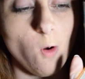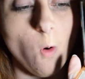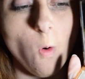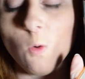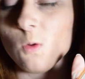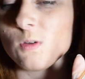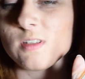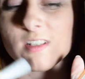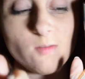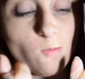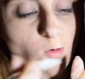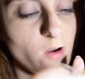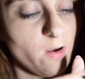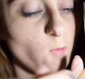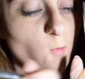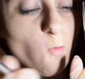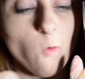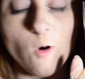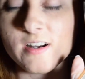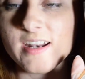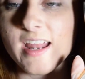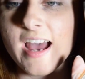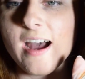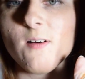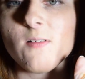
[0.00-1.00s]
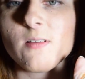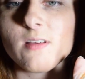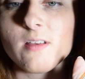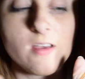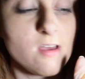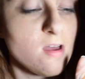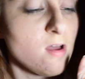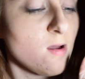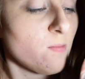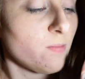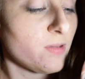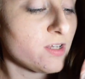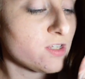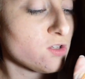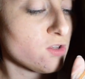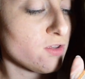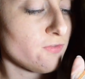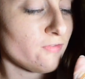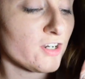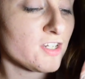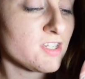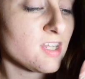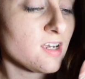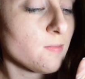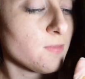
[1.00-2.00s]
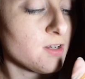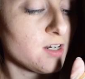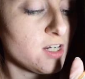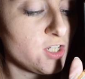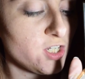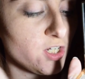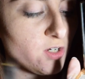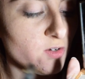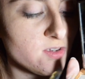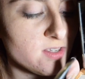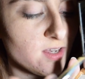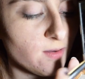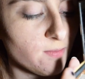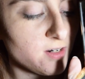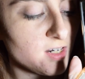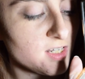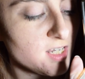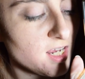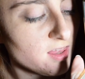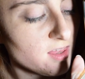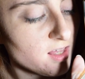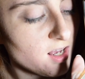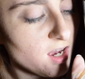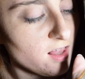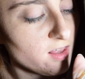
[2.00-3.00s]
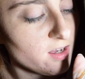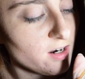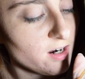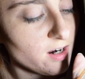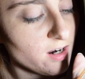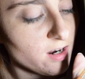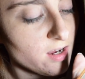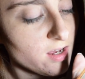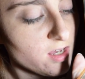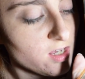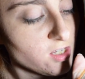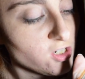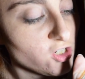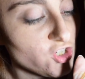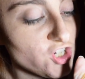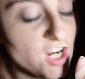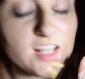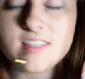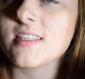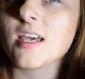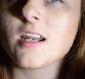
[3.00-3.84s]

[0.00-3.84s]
old and worn out. But so the first thing I'm going to do is I'm going to take the color Jet